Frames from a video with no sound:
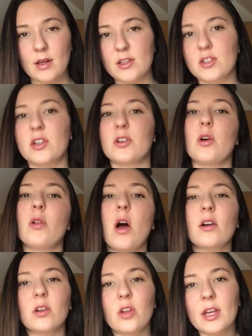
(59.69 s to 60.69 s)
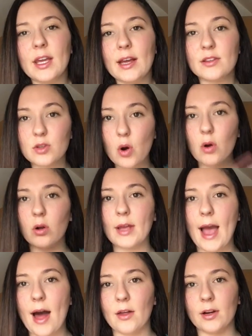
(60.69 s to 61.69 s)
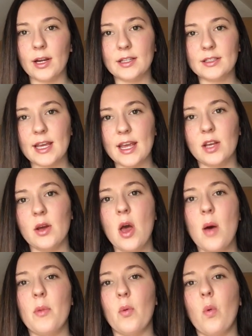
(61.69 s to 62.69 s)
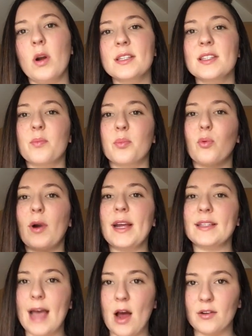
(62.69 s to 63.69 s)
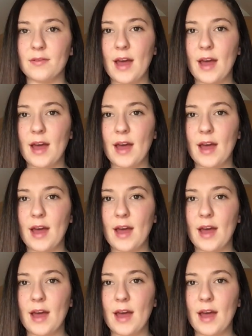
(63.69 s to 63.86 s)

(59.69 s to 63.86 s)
So you're no longer looking at total calorie intake, but what is the breakdown of